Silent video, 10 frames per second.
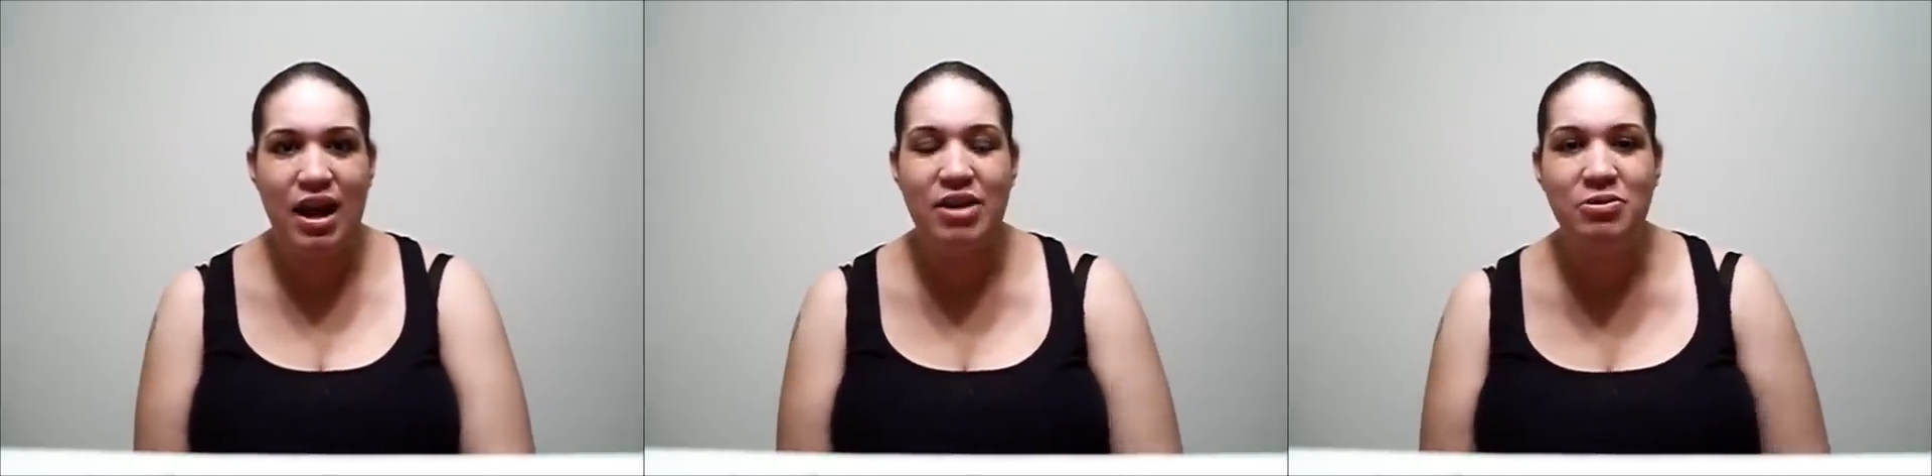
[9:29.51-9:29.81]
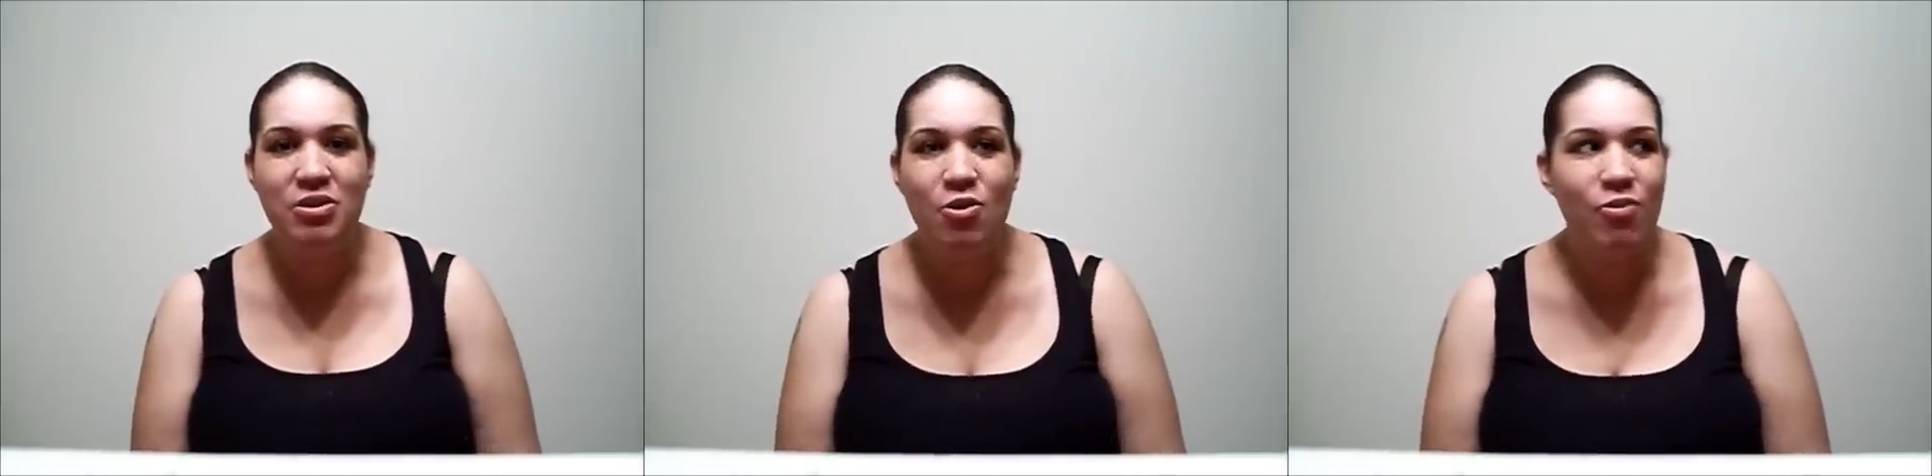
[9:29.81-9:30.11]
I
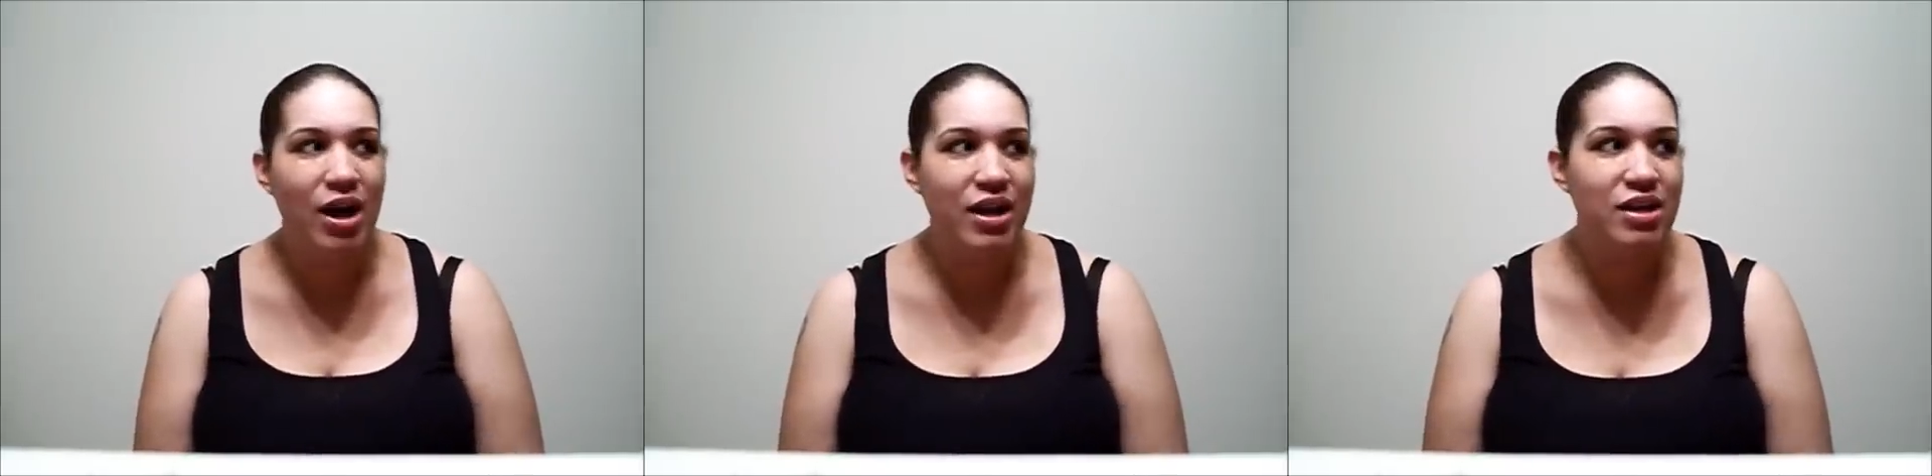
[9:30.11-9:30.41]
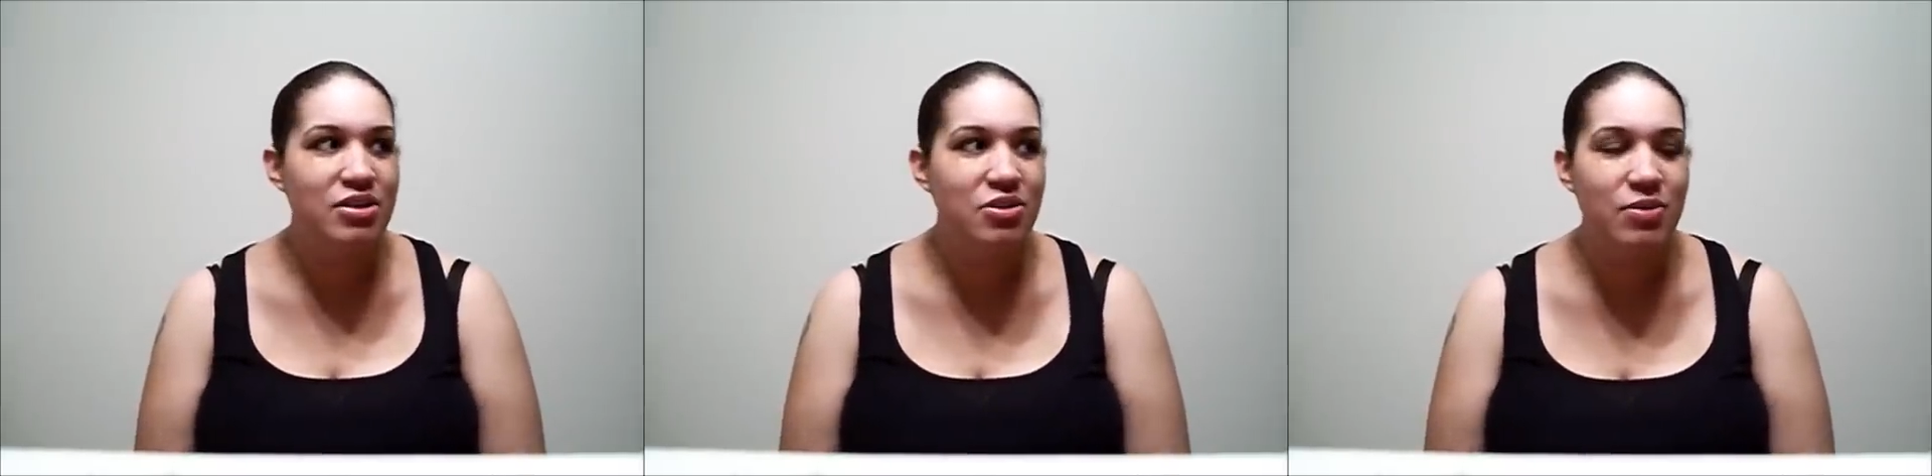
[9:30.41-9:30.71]
don't know why
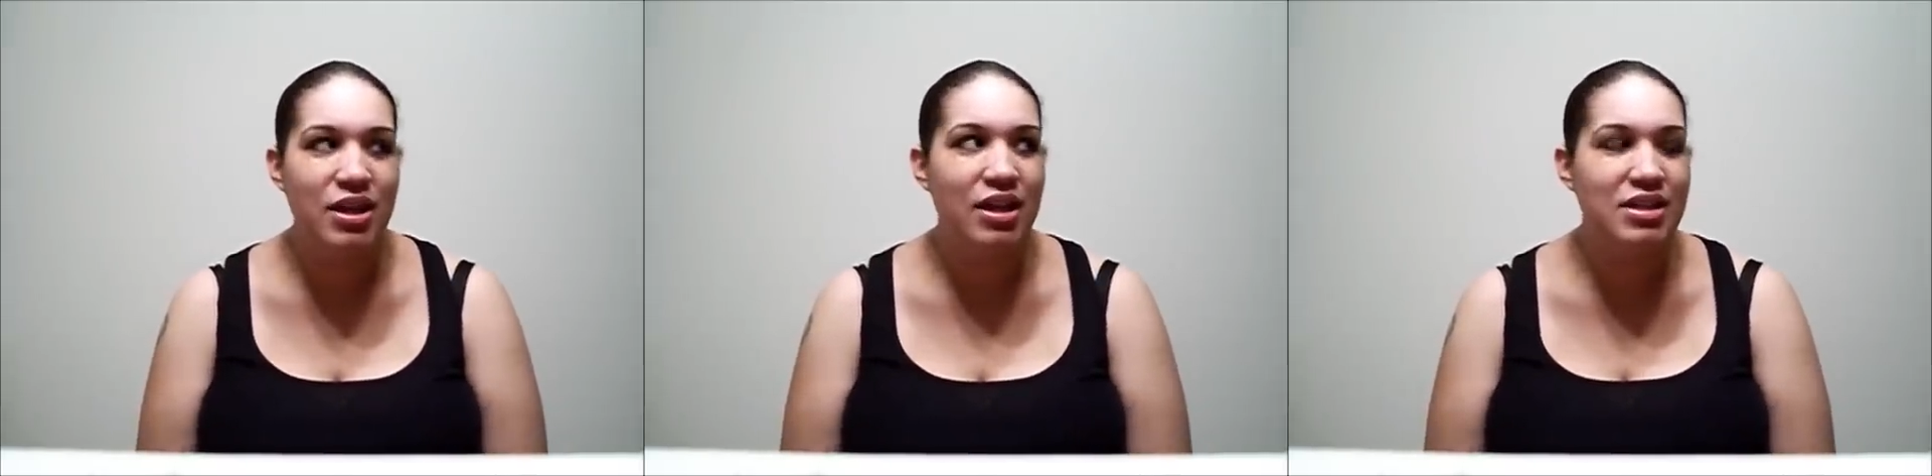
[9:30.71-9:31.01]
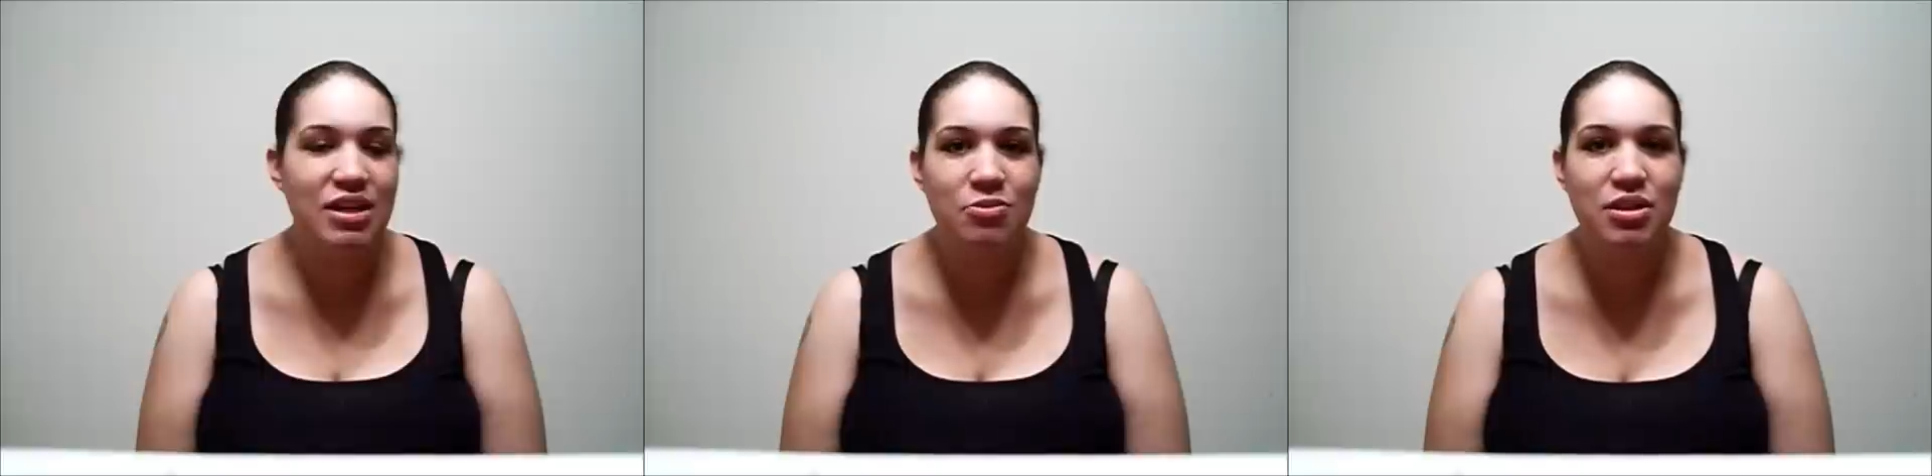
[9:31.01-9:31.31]
I do it. I did it